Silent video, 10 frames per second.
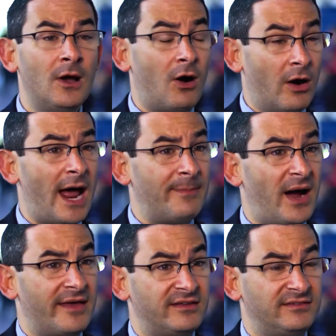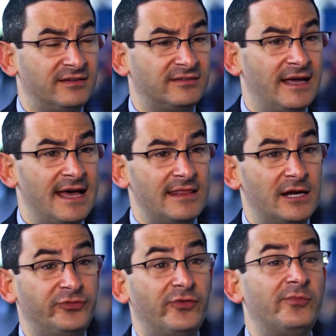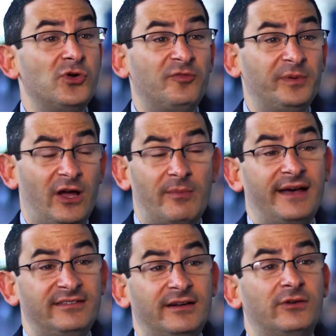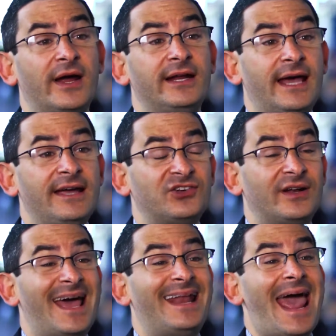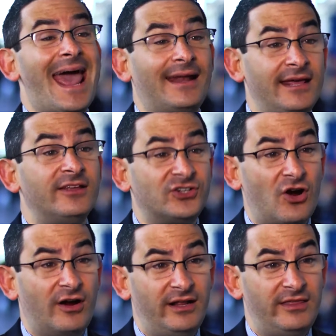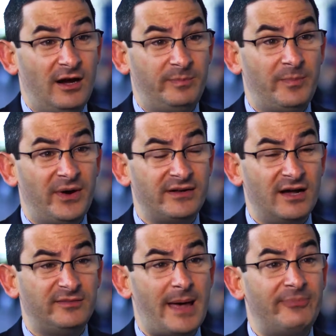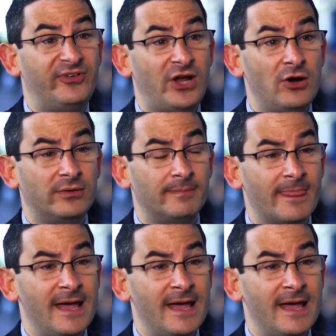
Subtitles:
Our hypothesis that if we remove bleomycin and radiation and add in the targeted therapy brentuximab vedotin,